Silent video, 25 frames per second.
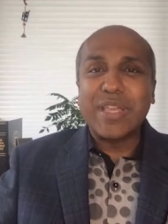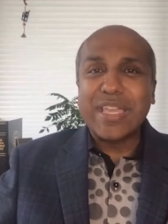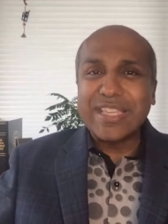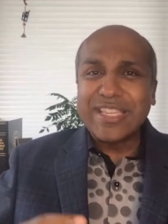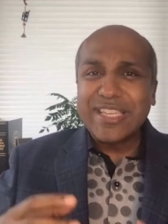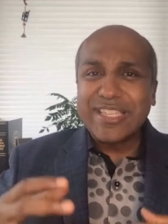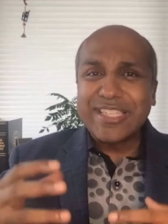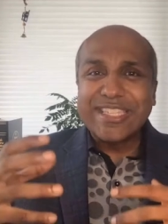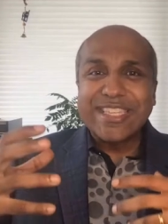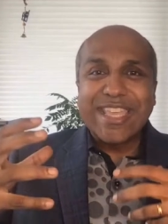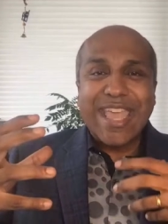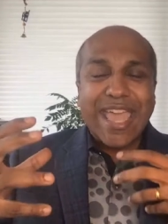
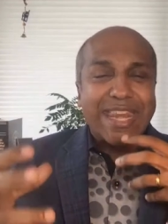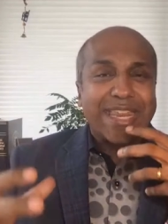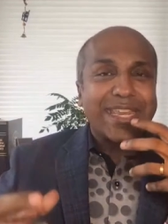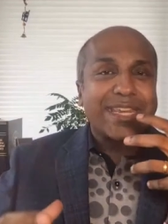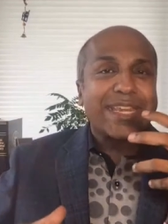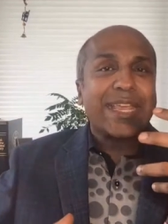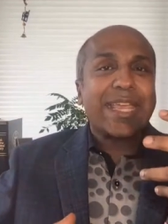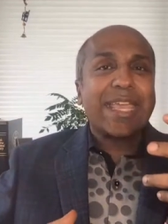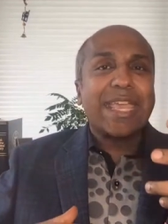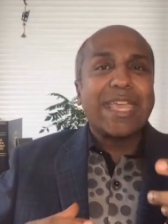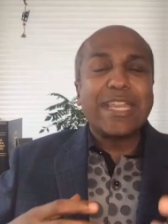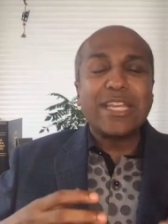Just
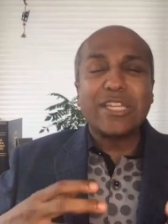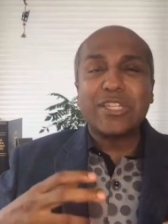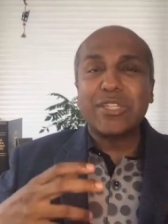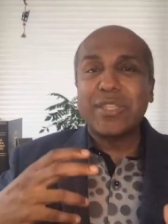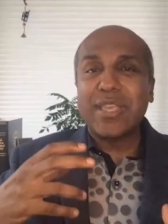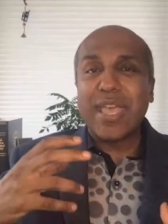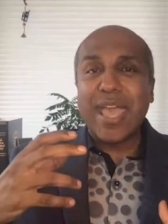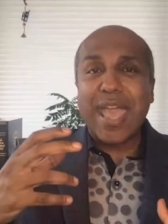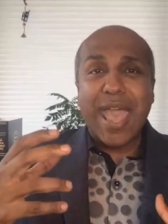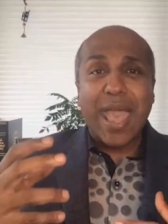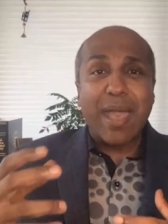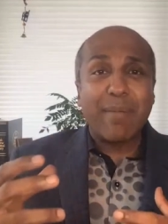getting into the
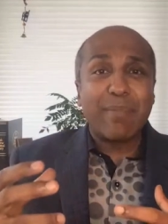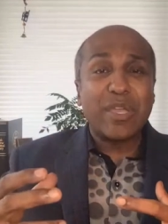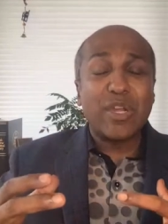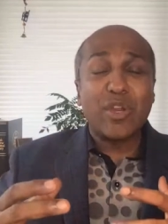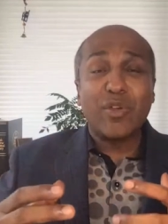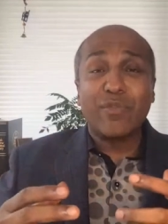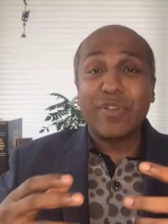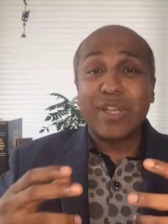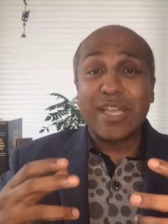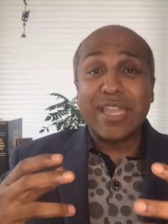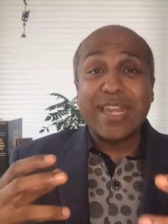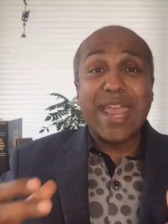habit
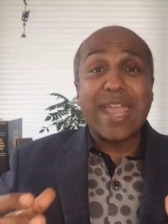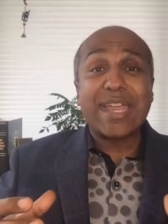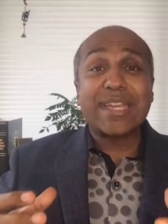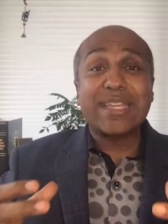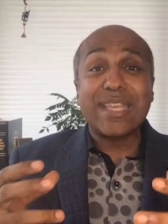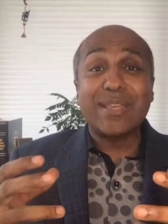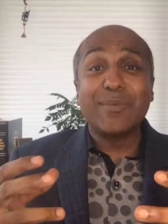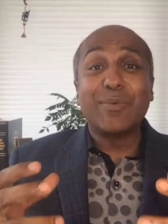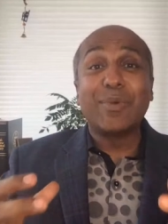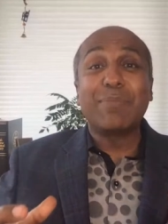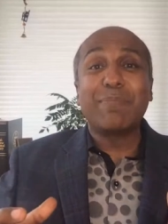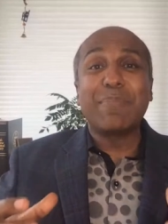of
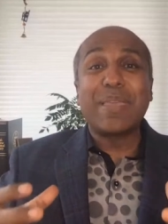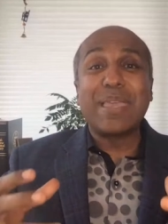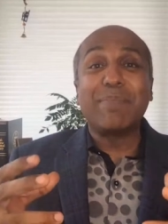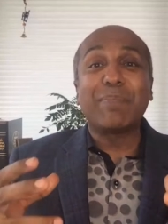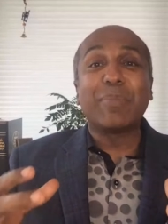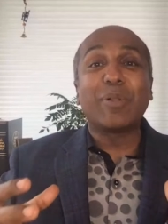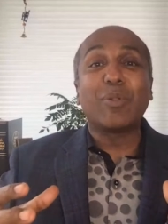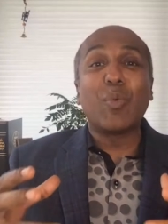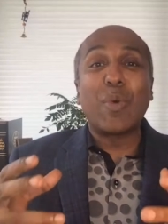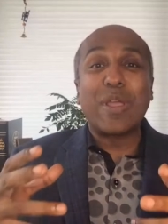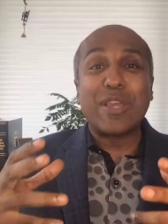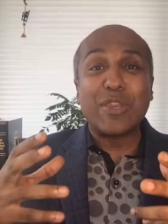connecting with
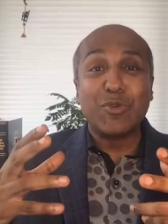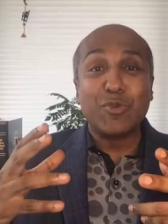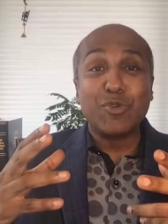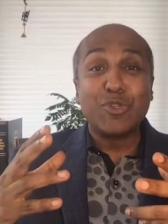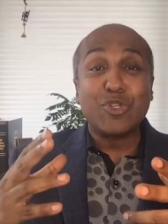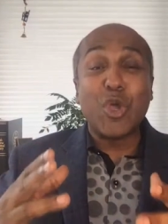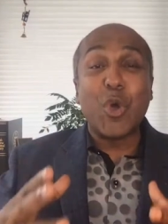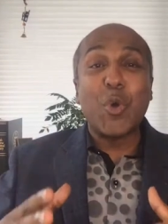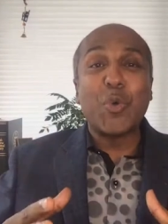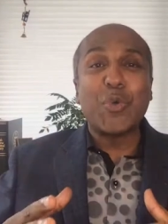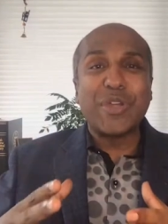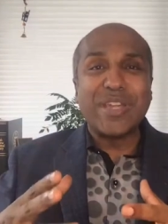people when you
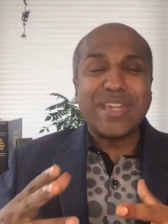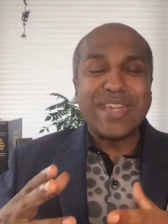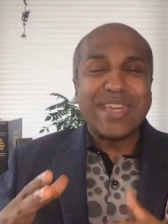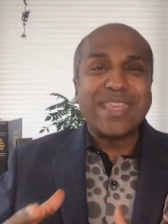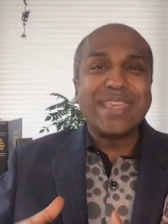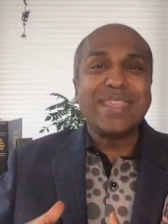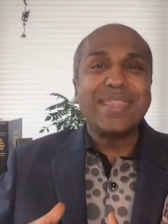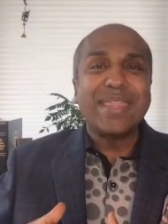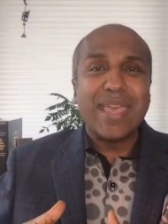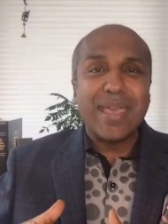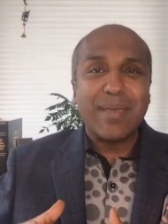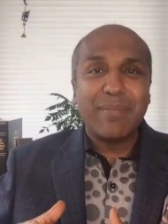don't
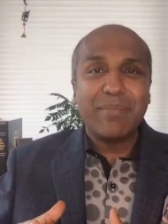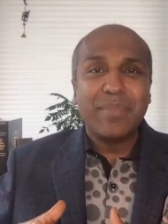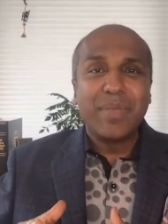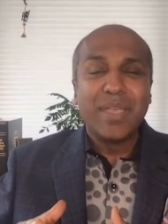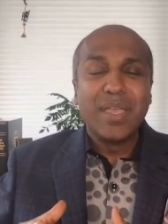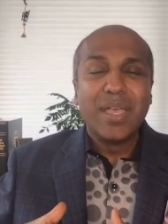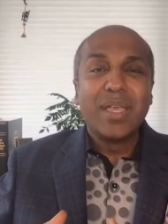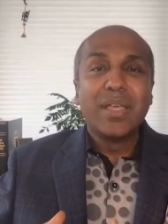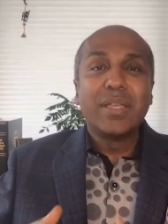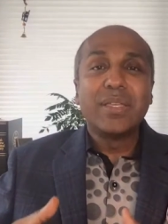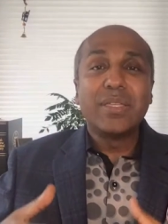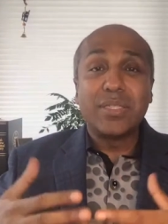need them
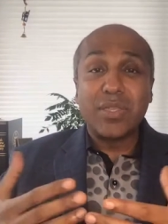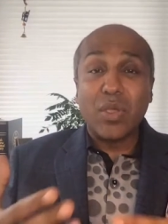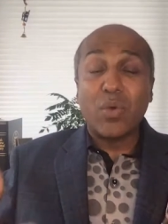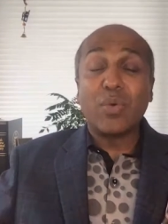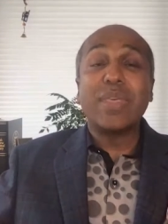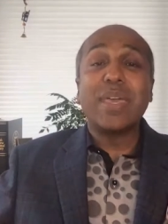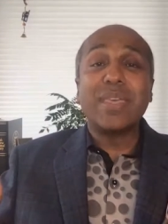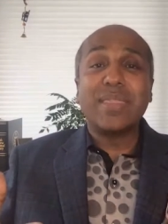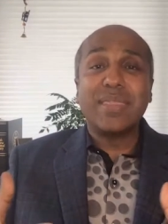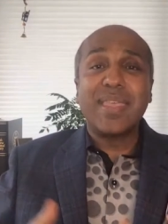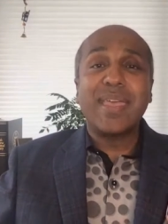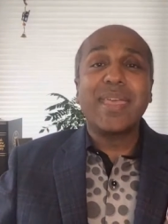so
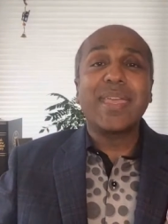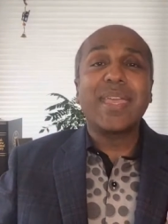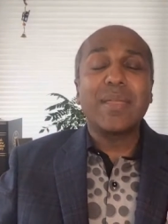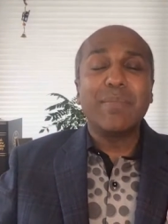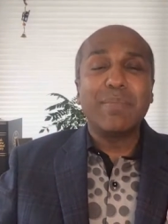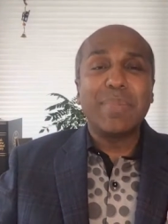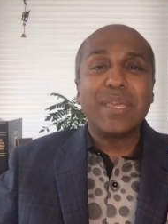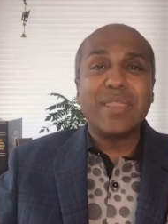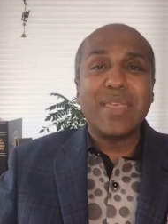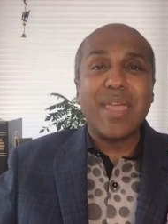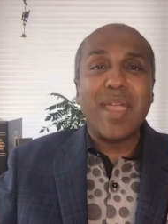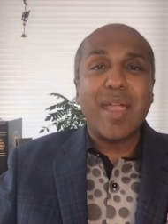that they can
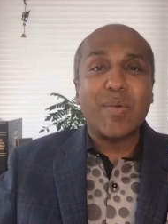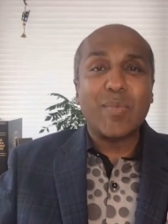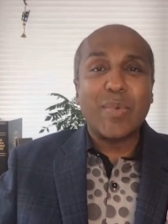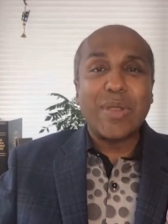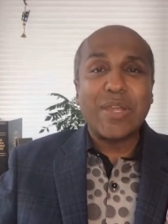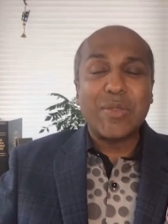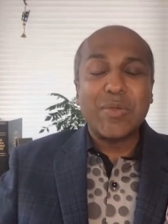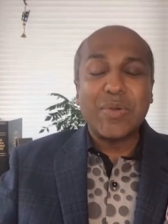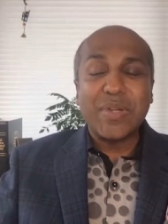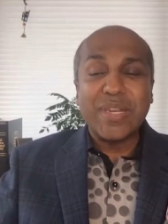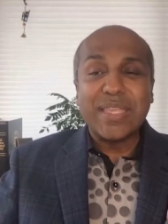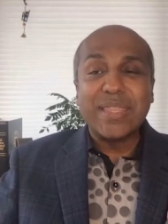be there when
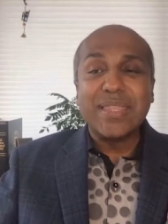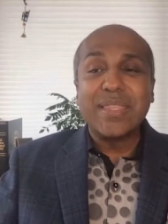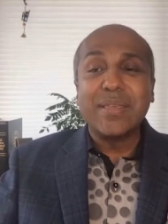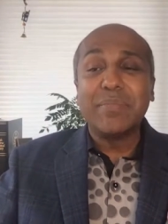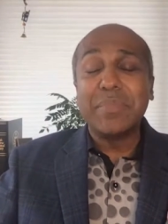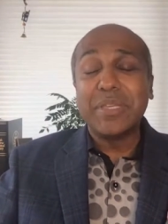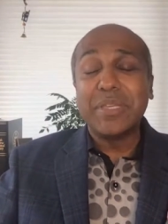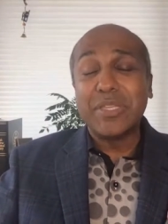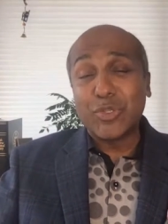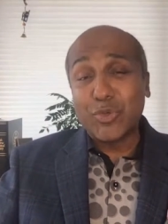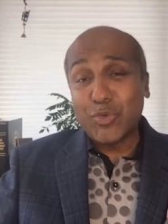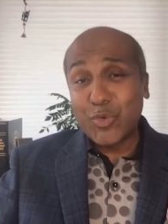you need them
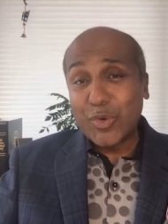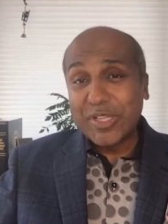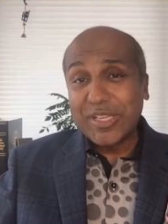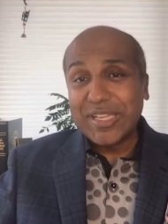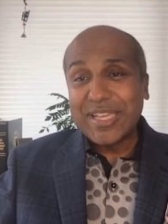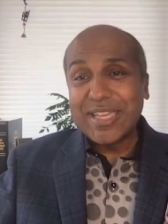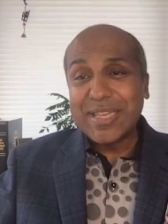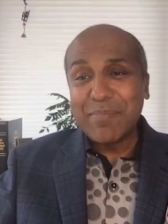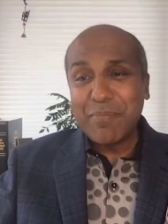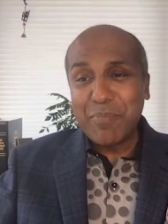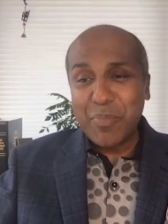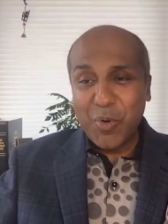is really
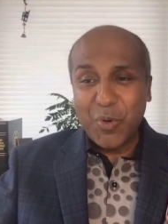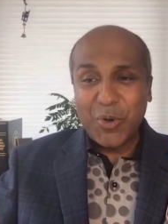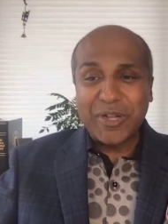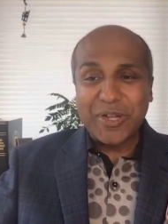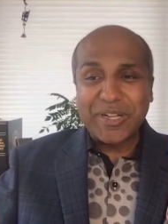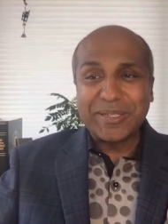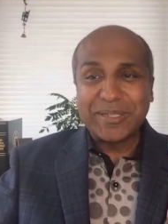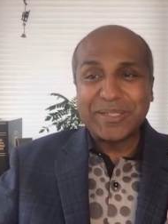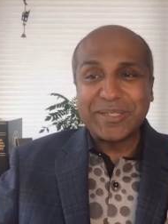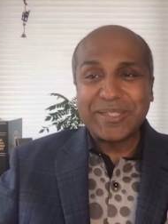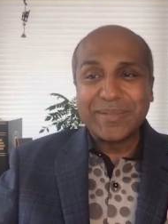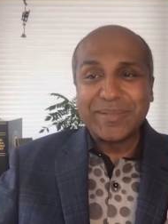important.